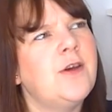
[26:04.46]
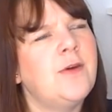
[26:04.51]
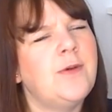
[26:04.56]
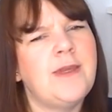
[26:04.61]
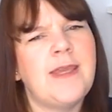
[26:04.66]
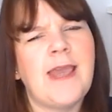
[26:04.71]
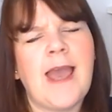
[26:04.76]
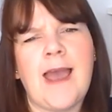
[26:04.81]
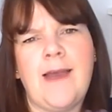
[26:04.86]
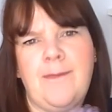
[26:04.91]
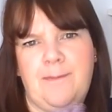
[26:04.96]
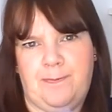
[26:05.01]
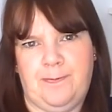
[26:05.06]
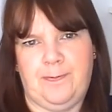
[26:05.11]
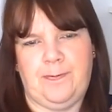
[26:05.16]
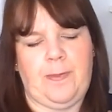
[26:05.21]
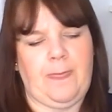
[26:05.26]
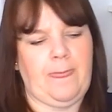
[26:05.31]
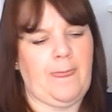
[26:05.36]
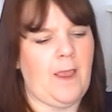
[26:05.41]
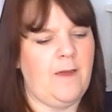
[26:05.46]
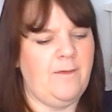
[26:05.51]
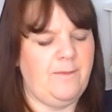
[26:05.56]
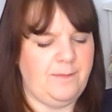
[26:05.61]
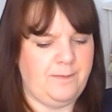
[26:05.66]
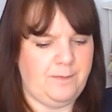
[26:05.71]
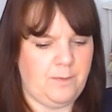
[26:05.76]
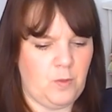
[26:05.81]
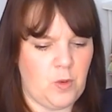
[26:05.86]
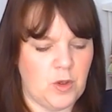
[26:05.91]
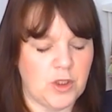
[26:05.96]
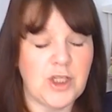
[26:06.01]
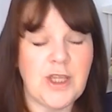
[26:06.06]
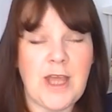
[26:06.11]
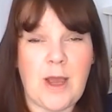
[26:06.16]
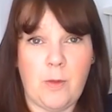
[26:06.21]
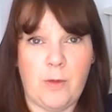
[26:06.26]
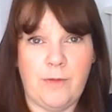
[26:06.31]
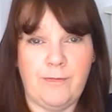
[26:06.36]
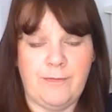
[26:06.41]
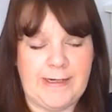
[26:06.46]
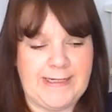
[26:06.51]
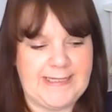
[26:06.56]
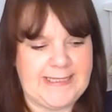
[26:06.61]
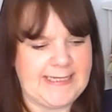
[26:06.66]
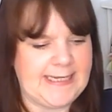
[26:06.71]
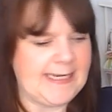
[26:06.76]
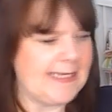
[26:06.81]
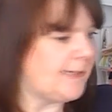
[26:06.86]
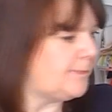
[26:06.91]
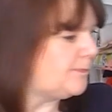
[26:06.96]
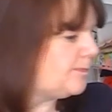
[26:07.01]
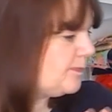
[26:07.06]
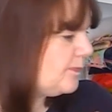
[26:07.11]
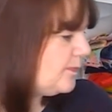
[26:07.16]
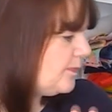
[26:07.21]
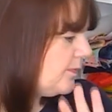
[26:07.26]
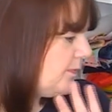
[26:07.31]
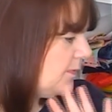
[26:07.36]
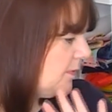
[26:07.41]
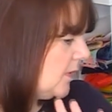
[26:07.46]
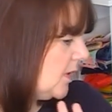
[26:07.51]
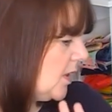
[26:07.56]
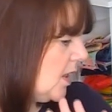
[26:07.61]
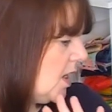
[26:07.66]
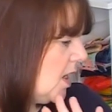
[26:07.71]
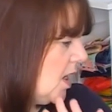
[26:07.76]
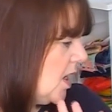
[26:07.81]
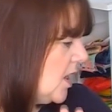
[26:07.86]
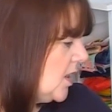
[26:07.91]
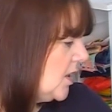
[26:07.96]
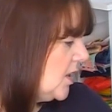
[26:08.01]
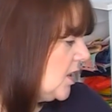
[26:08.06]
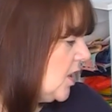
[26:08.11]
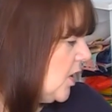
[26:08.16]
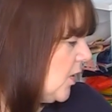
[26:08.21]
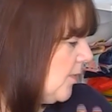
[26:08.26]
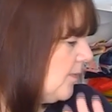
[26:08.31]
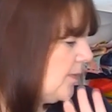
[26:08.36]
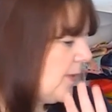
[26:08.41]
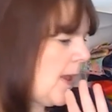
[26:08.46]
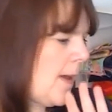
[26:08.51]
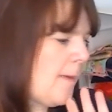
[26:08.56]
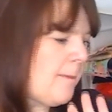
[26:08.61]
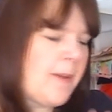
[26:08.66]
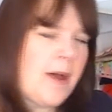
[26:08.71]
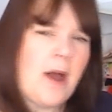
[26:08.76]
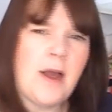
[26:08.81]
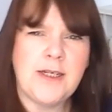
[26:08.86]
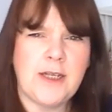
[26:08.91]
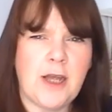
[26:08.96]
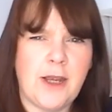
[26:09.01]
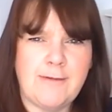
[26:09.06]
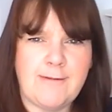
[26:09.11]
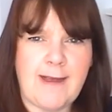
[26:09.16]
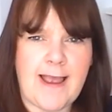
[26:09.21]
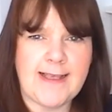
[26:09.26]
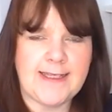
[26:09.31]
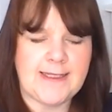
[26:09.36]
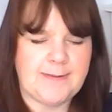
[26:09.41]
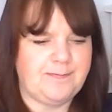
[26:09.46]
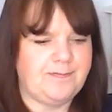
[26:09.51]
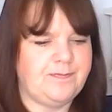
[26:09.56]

yeah, I've watched that one recently. So, but I digress.